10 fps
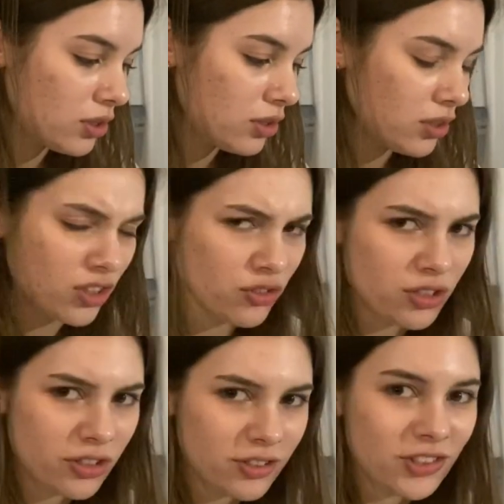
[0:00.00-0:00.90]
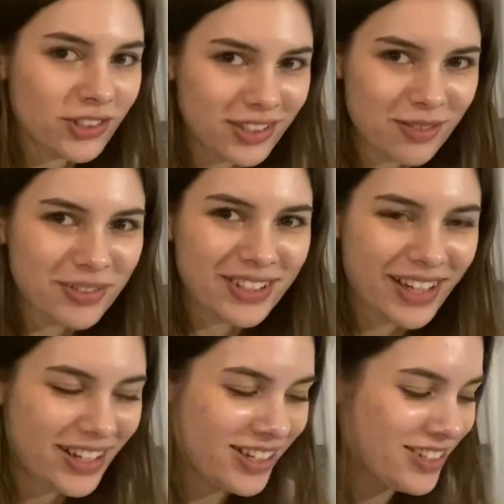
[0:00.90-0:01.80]
not during the year, during the summer, I
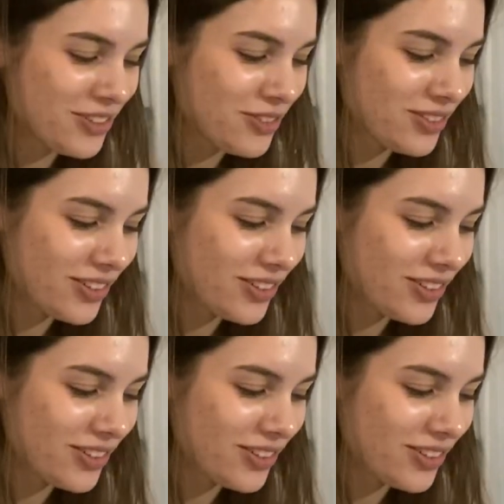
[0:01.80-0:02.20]
needed to